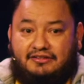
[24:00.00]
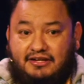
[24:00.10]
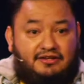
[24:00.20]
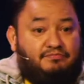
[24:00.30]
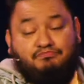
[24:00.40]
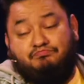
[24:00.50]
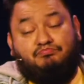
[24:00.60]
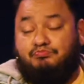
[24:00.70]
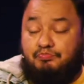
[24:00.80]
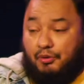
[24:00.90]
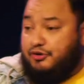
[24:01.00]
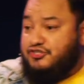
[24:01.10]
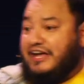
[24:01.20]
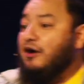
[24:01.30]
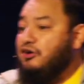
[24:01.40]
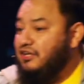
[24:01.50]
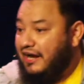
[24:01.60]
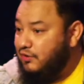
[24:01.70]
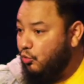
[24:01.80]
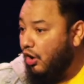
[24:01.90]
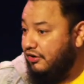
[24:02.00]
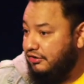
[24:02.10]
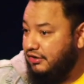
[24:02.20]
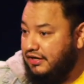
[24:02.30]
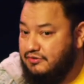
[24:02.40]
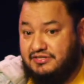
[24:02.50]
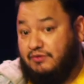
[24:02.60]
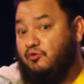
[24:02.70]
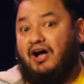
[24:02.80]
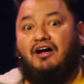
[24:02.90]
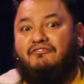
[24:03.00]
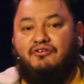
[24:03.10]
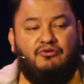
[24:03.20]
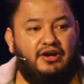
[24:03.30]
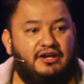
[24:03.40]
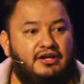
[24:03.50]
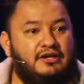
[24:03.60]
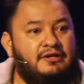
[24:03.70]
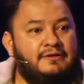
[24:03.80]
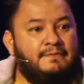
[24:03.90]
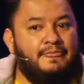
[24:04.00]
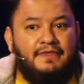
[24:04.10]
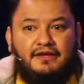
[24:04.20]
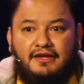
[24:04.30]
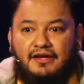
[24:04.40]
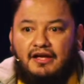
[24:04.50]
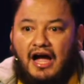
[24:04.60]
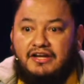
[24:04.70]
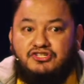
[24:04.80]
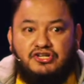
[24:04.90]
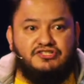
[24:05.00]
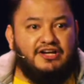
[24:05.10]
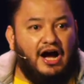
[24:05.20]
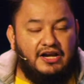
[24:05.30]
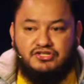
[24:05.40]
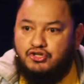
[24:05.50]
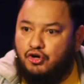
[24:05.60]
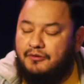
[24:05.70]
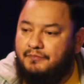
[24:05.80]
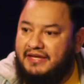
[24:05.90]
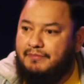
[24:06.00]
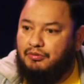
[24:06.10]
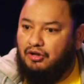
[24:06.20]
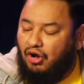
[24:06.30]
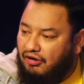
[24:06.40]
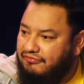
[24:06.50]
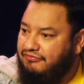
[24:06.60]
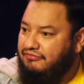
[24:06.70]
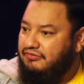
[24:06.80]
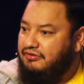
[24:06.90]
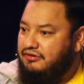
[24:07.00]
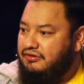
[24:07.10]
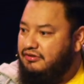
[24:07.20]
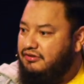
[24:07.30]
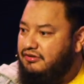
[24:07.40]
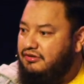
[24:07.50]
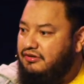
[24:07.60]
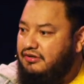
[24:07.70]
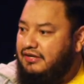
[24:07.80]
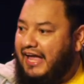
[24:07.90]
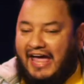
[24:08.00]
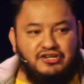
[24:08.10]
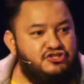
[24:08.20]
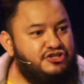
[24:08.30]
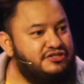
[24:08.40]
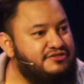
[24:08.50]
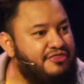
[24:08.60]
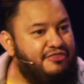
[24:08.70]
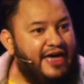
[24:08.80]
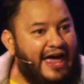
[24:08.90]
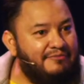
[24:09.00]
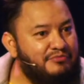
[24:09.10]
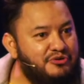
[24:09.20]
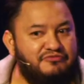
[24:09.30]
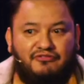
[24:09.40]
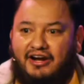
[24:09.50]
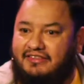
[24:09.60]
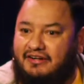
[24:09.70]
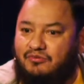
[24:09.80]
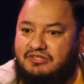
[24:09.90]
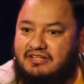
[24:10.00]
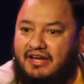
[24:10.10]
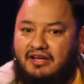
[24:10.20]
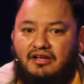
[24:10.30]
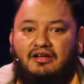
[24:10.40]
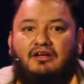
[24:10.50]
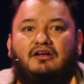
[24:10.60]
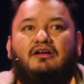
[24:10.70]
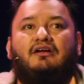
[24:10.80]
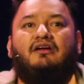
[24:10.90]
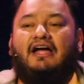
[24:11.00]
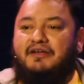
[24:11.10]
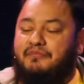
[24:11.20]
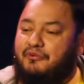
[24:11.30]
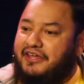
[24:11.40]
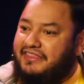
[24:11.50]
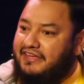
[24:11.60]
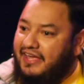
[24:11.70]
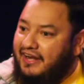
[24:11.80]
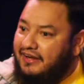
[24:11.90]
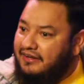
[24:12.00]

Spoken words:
didn't purchase alkaline water, and it was like, wow, I feel great. I just cut certain people off. And just that move right there was like, I could breathe again.